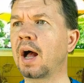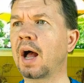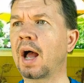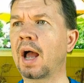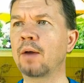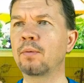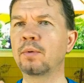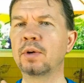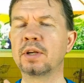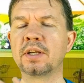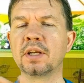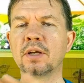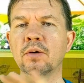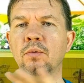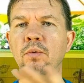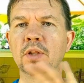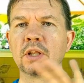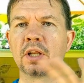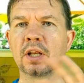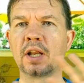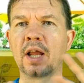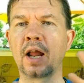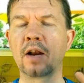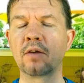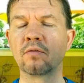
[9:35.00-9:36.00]
I would deal with
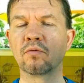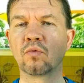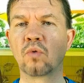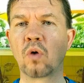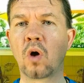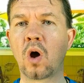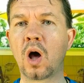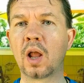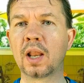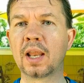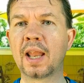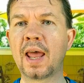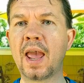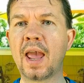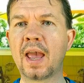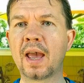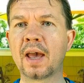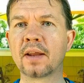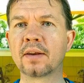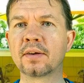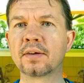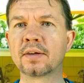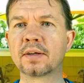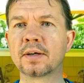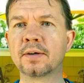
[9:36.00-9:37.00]
a lot of raw
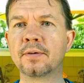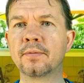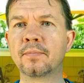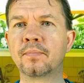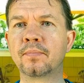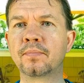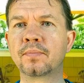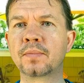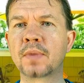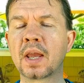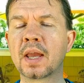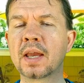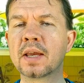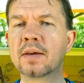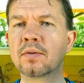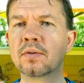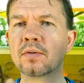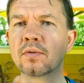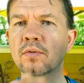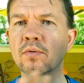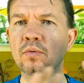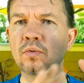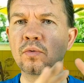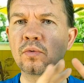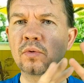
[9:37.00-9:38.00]
land,
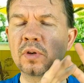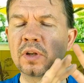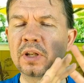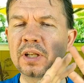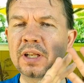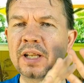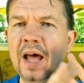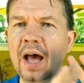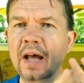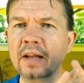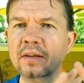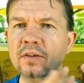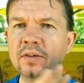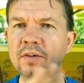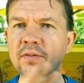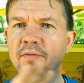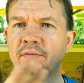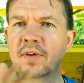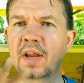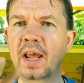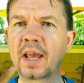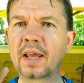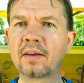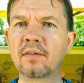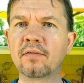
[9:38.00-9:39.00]
lots of
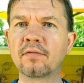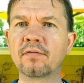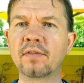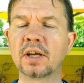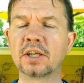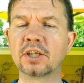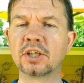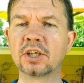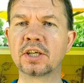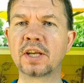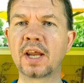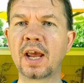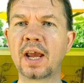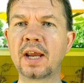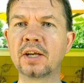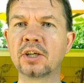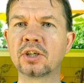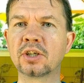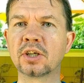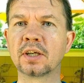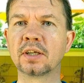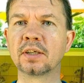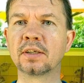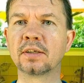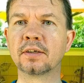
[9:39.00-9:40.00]
native
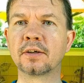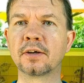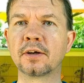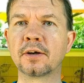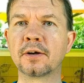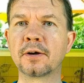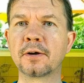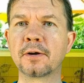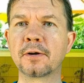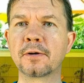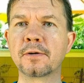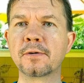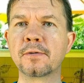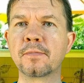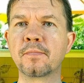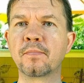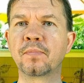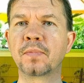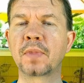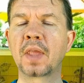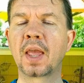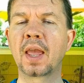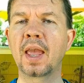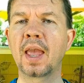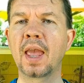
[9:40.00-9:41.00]
vegetation.
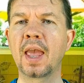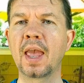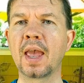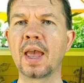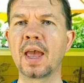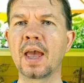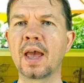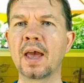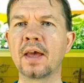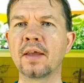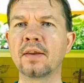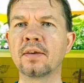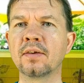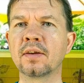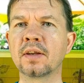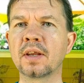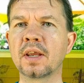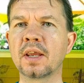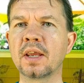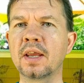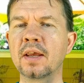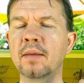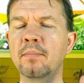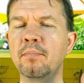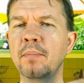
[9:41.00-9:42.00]

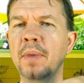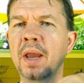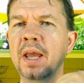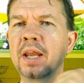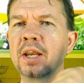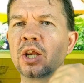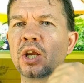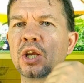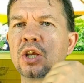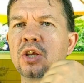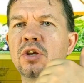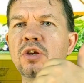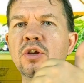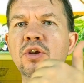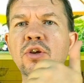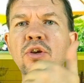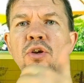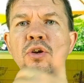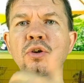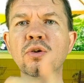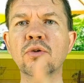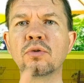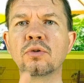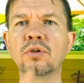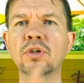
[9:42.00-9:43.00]
And it made a
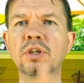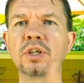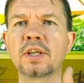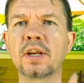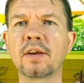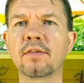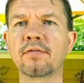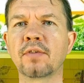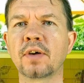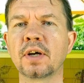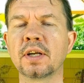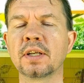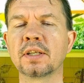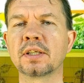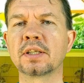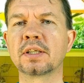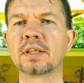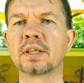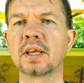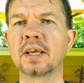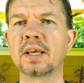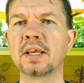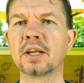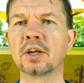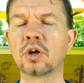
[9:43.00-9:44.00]
huge
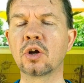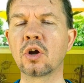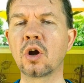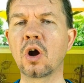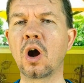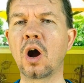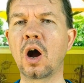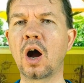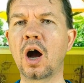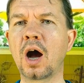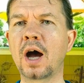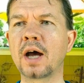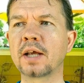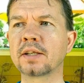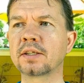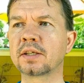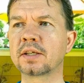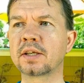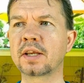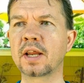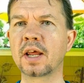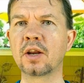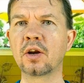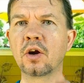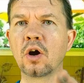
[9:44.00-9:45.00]
difference in
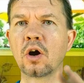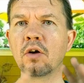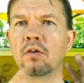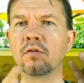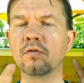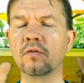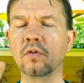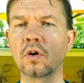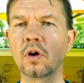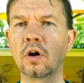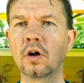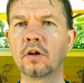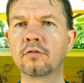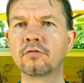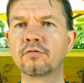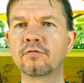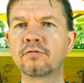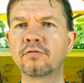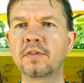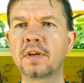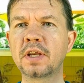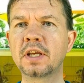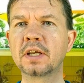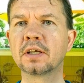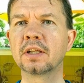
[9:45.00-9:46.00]
cost and overall
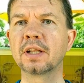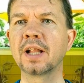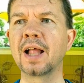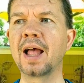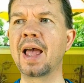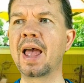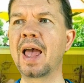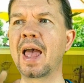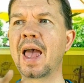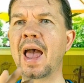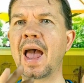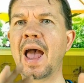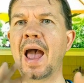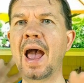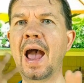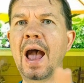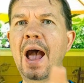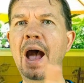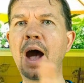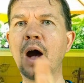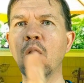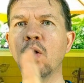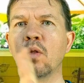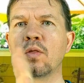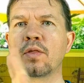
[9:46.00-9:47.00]
feel
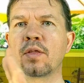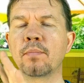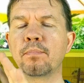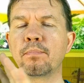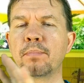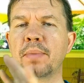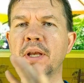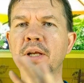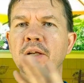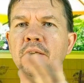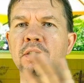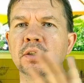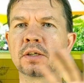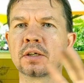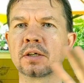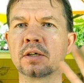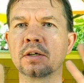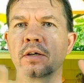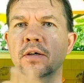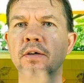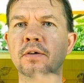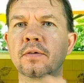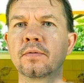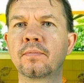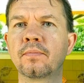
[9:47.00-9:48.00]
how the
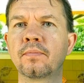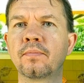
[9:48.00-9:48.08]
builder